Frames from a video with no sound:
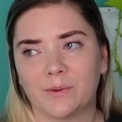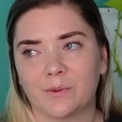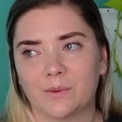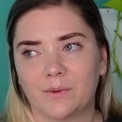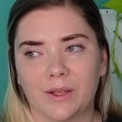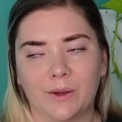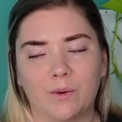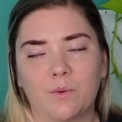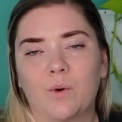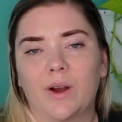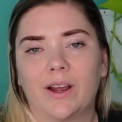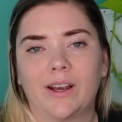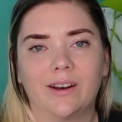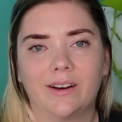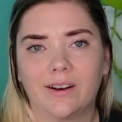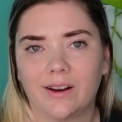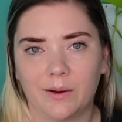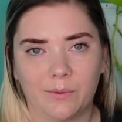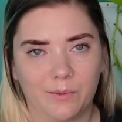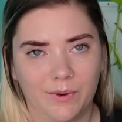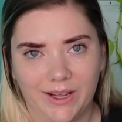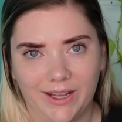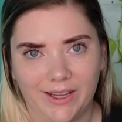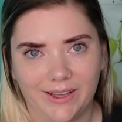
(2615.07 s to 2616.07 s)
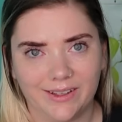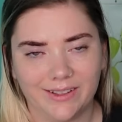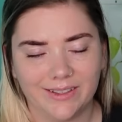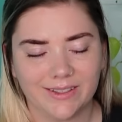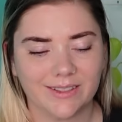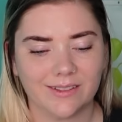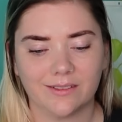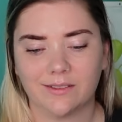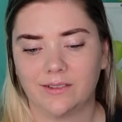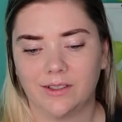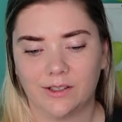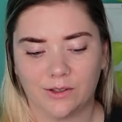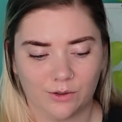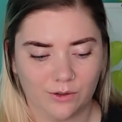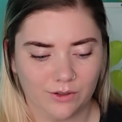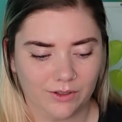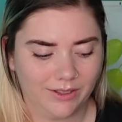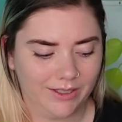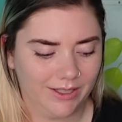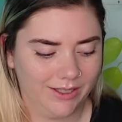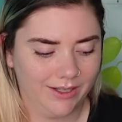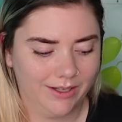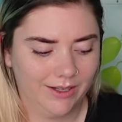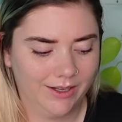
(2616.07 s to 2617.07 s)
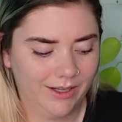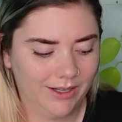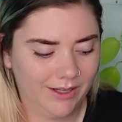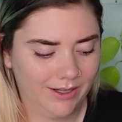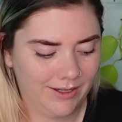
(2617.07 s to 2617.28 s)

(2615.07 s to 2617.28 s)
like why did I wait it's literally